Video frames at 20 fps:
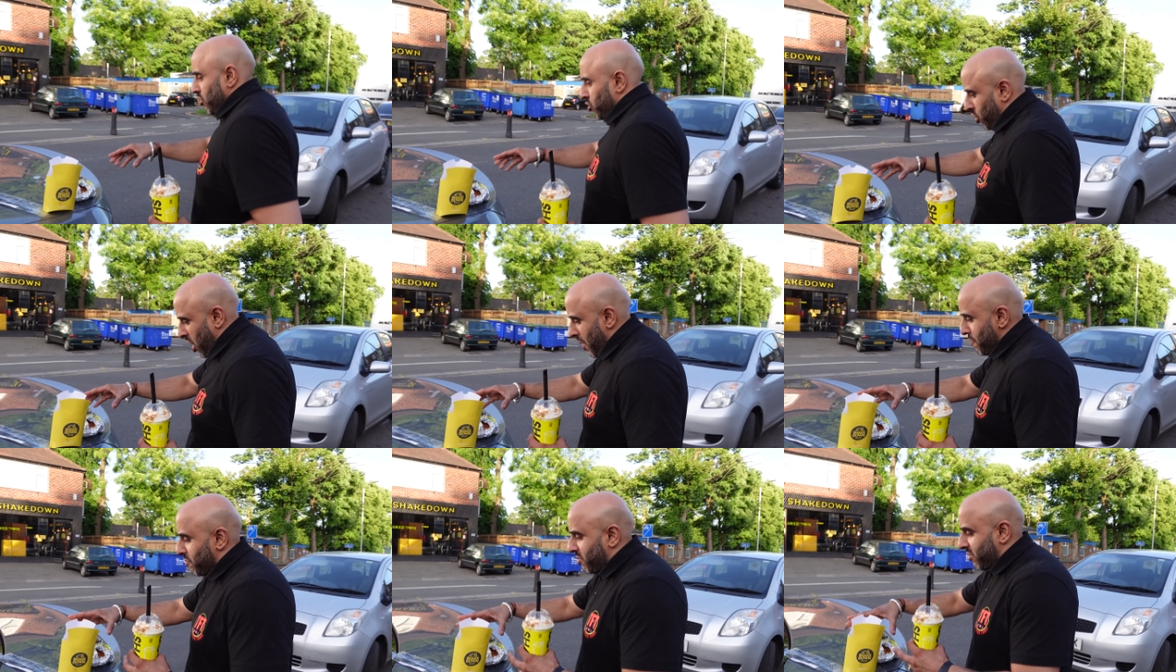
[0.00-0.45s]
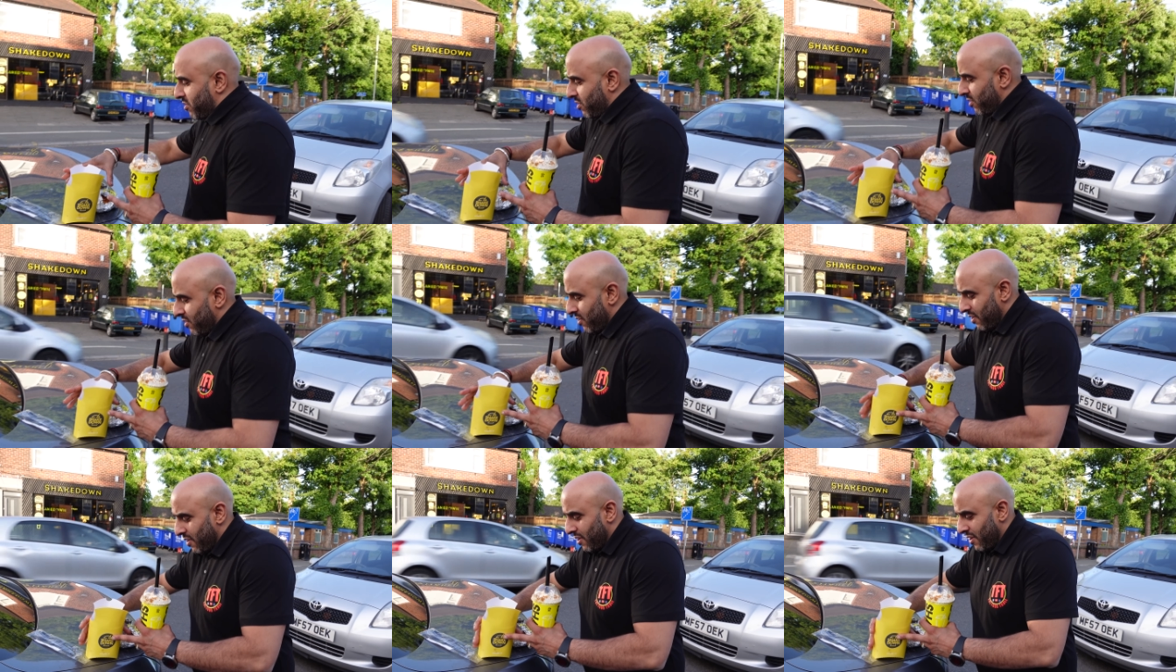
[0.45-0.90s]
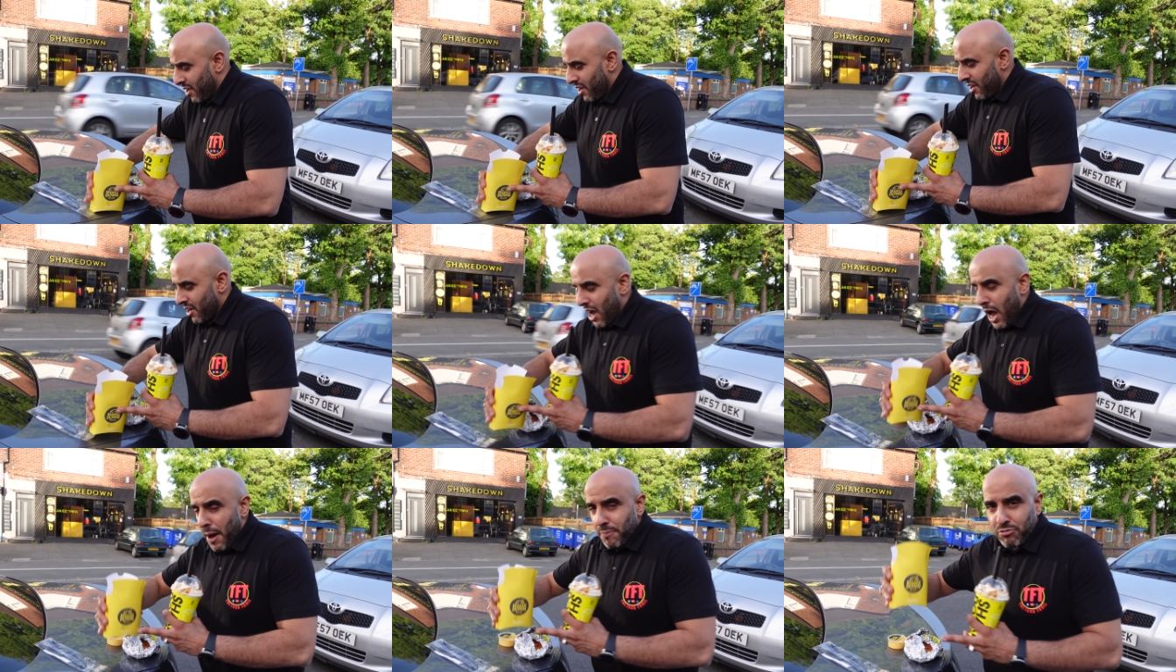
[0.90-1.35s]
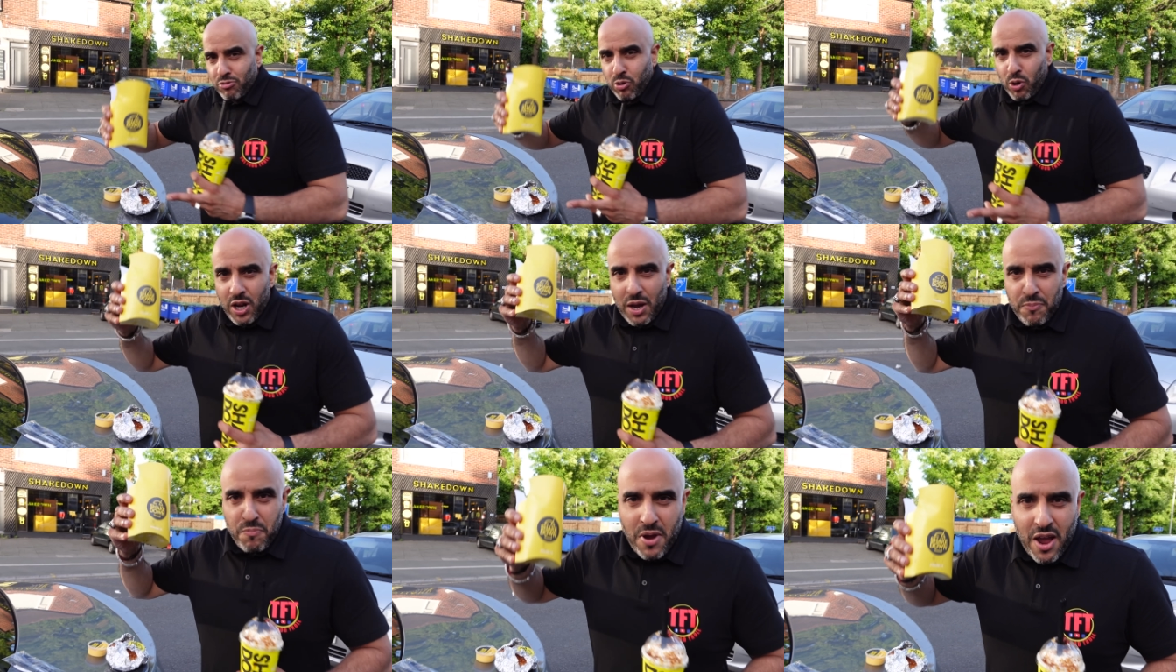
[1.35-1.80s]
Chips,
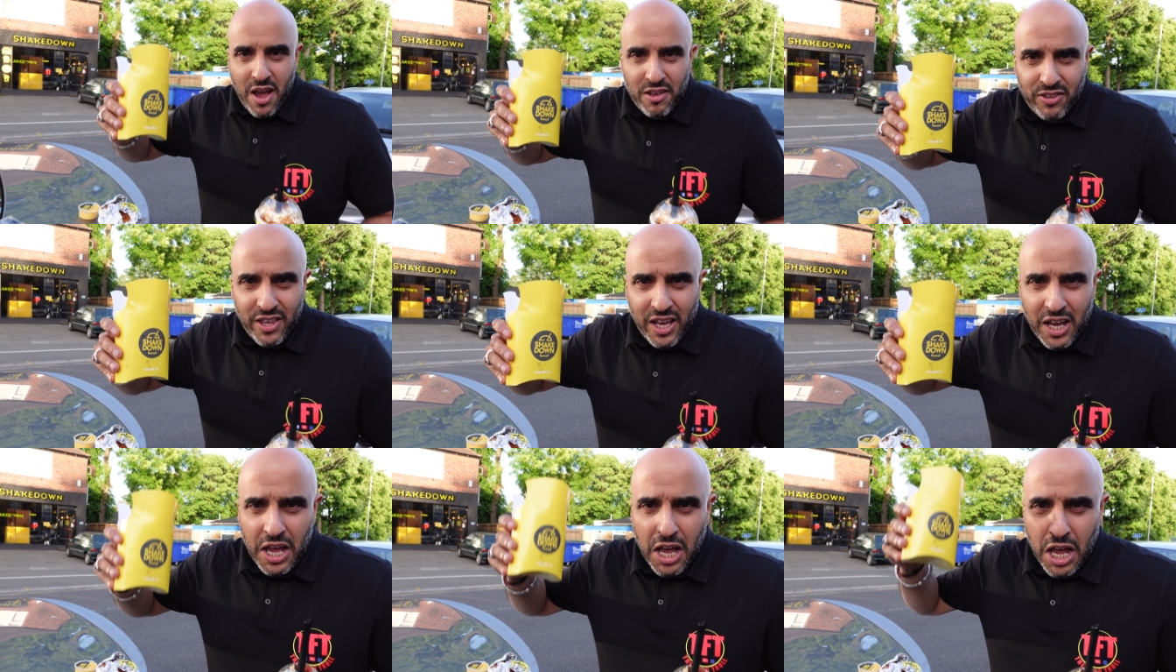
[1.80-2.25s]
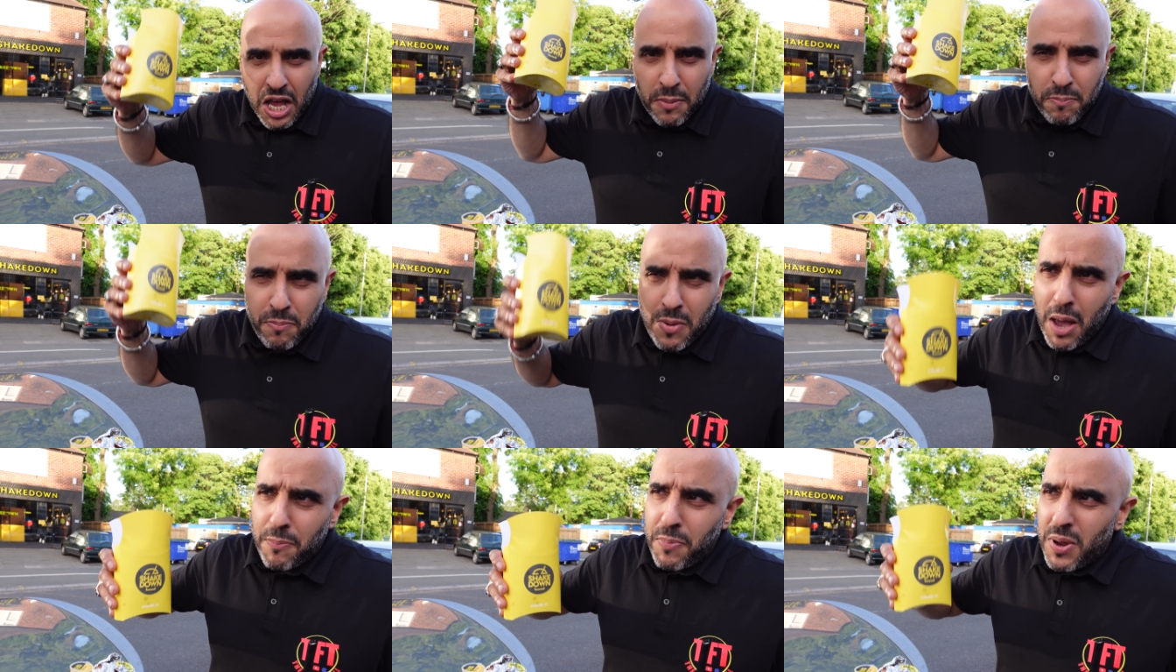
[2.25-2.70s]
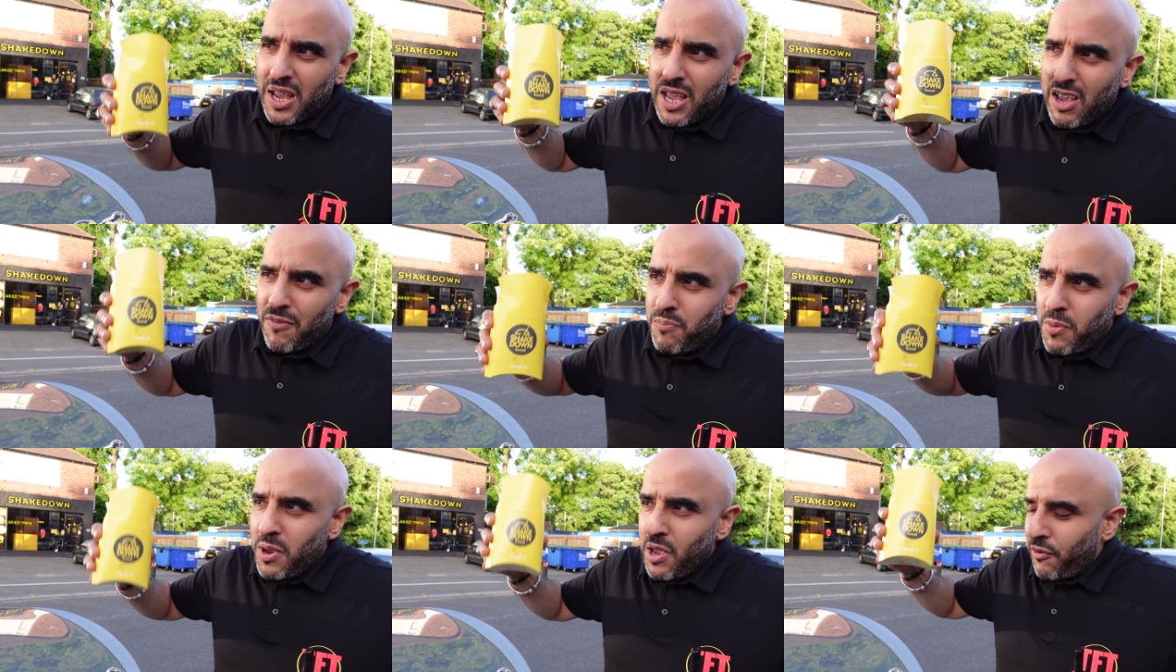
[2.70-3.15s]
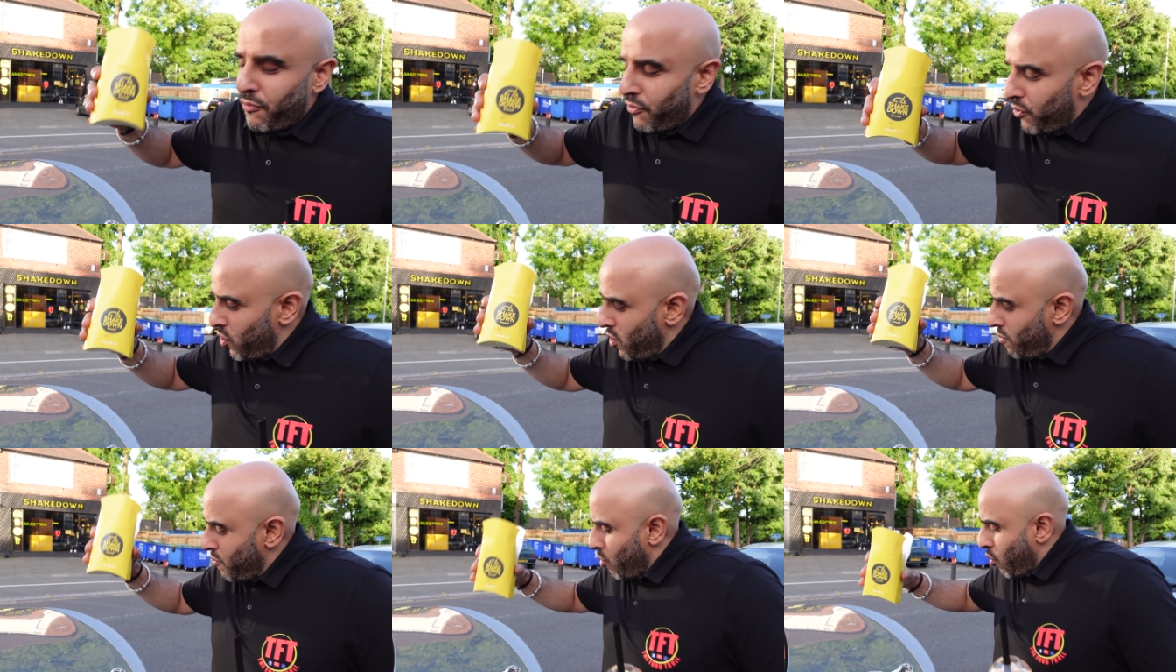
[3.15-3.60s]
absolutely amazing. Maybe give me a
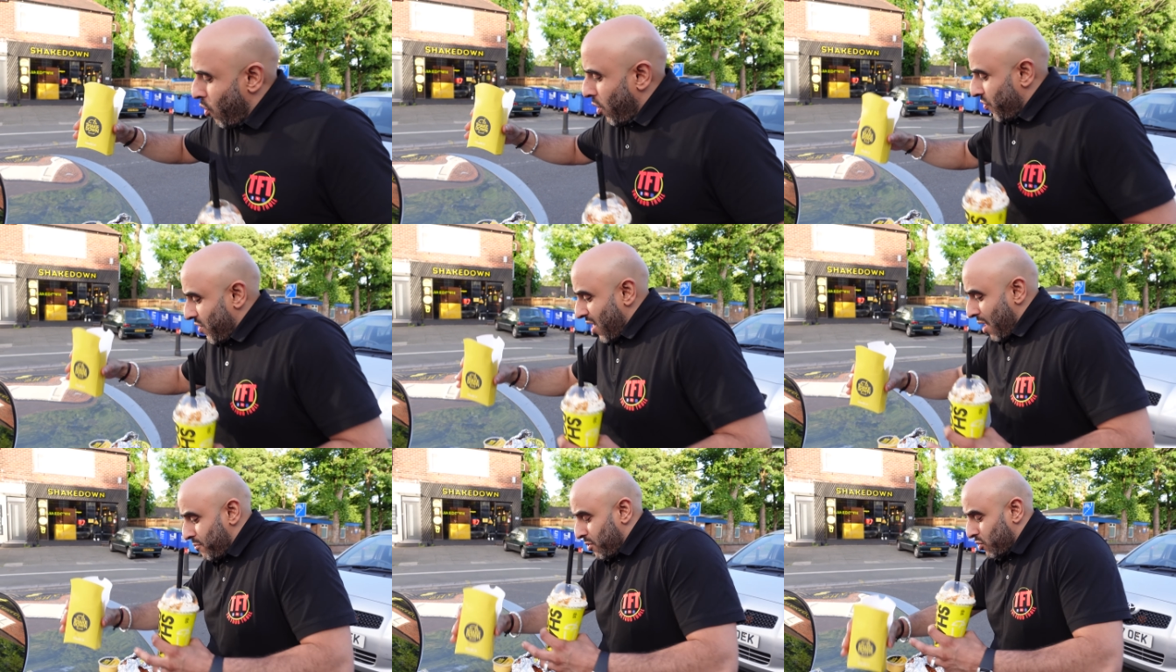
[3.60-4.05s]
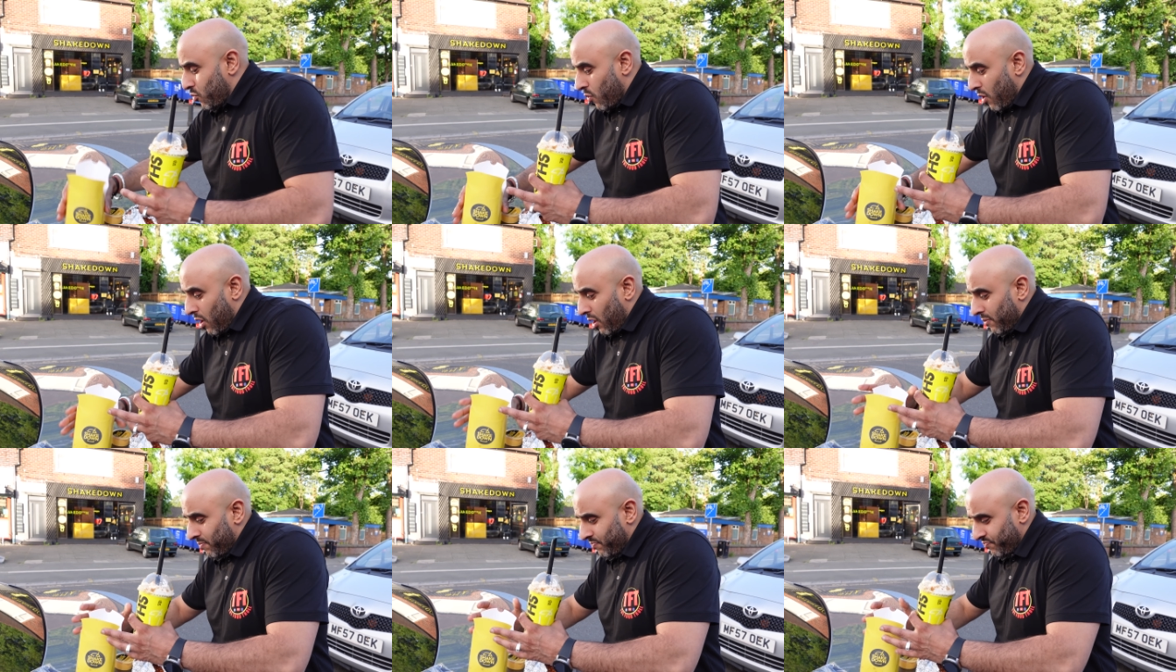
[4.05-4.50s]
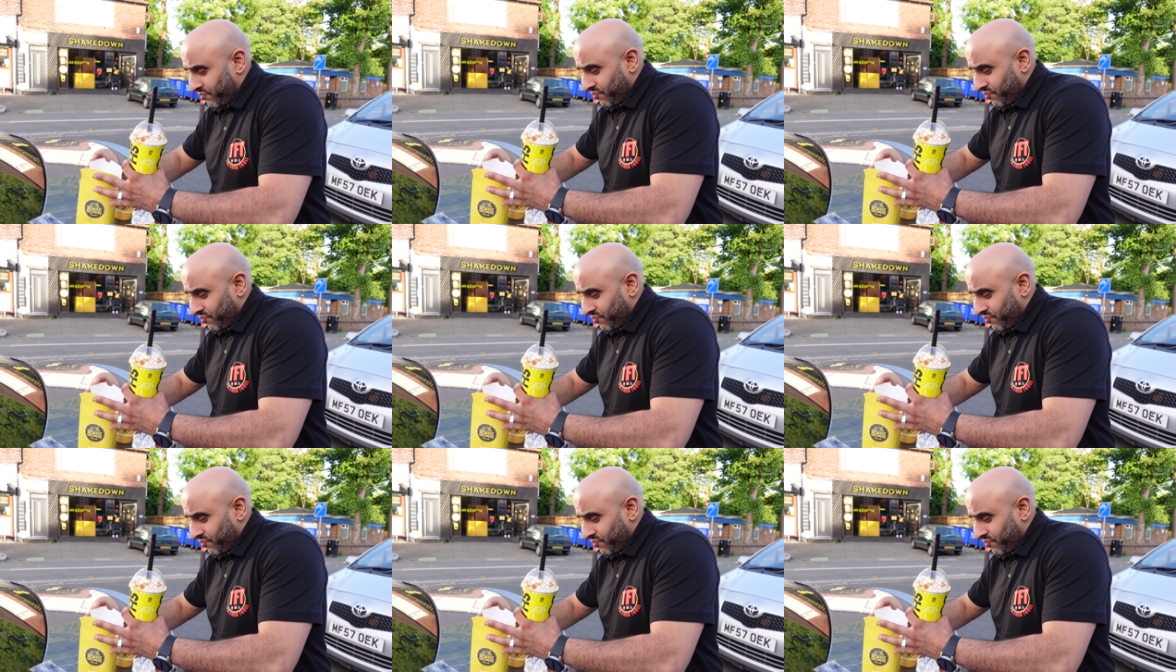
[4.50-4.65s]
few more in them as well.